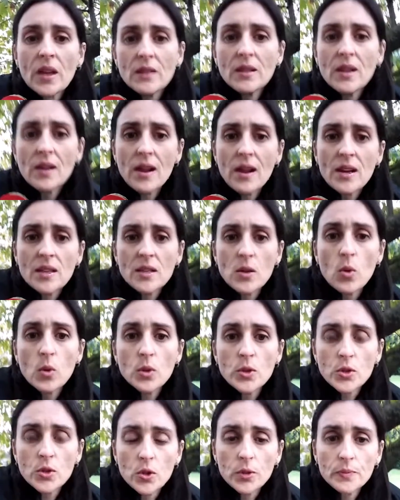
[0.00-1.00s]
there are
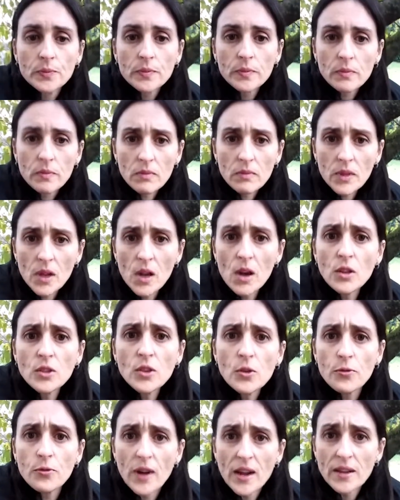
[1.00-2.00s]
also
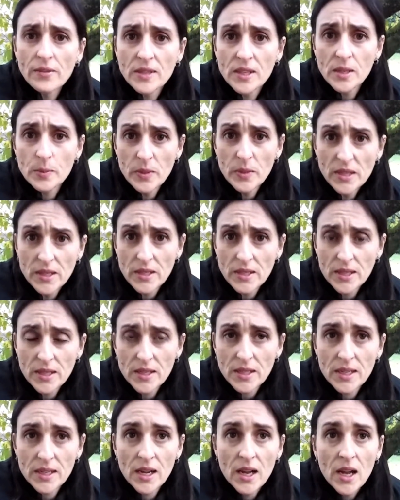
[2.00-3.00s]
other 5
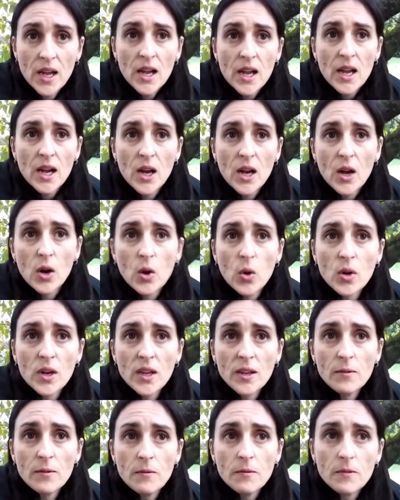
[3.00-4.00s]
species who
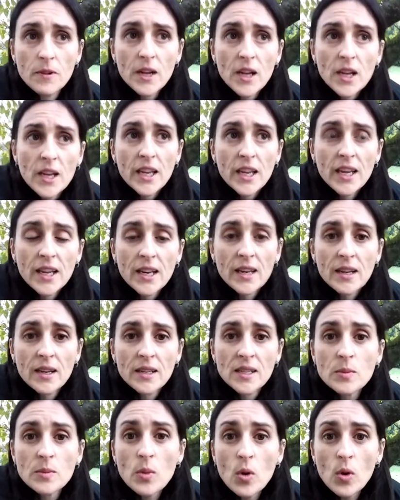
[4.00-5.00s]
live in
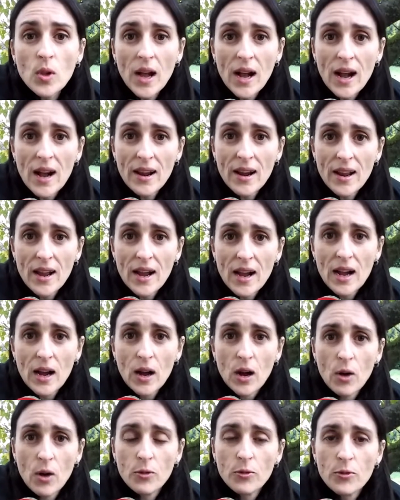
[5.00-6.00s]
a small area
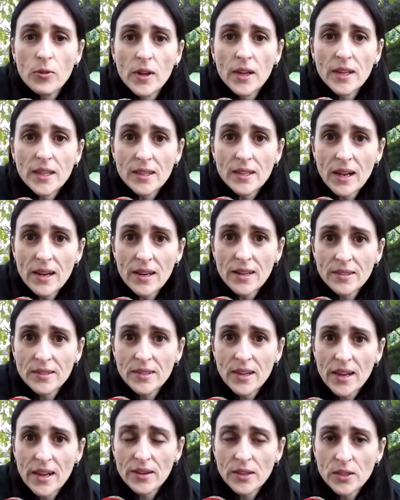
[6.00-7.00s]
of Italian
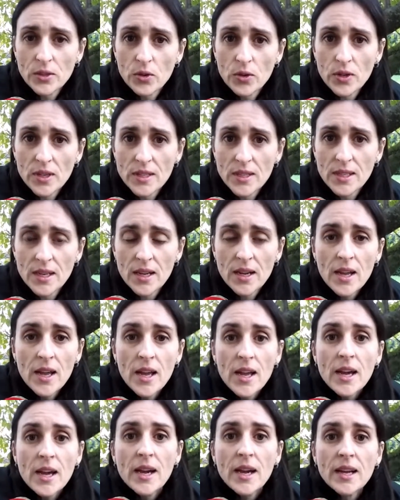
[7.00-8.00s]
territories.
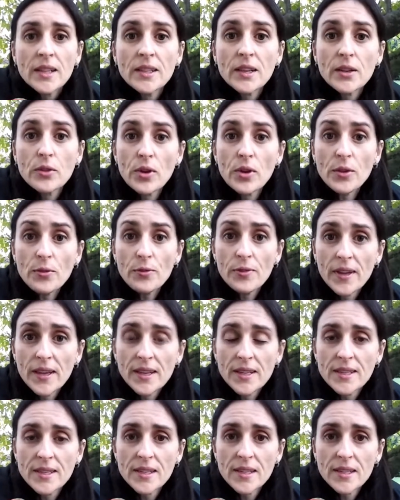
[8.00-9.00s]
The
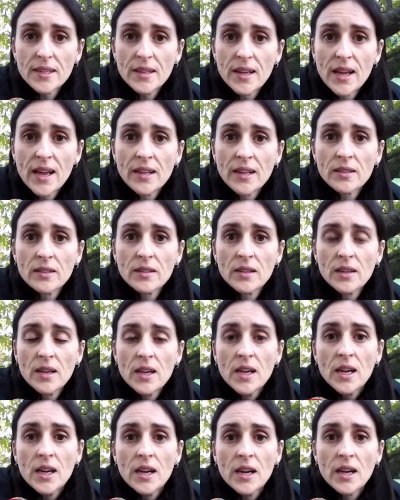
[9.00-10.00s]
grey-faced and
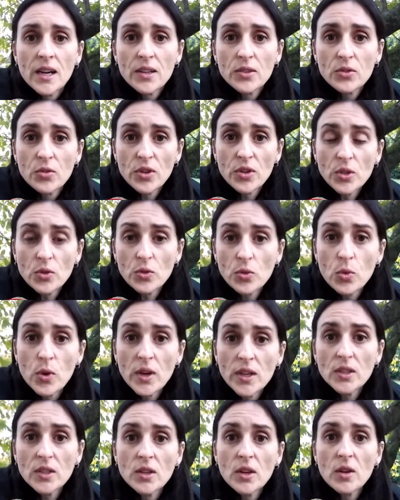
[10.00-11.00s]

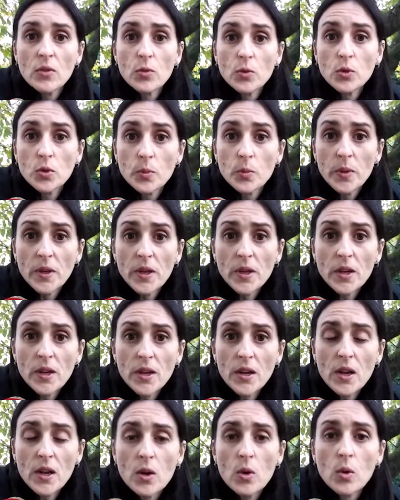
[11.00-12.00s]
three-toed
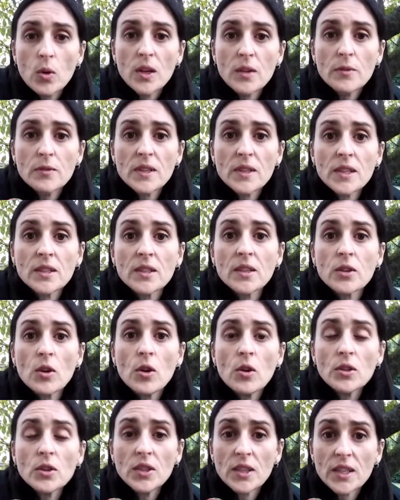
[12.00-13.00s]
woodpecker who lives in the
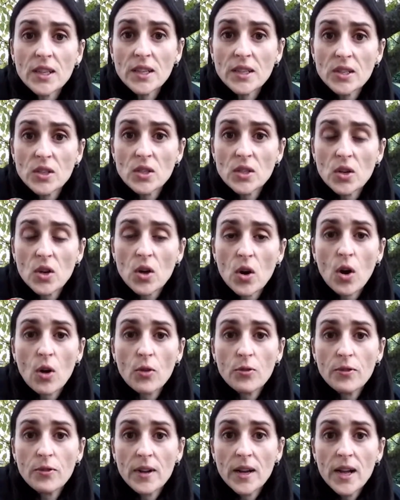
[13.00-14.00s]
northeast of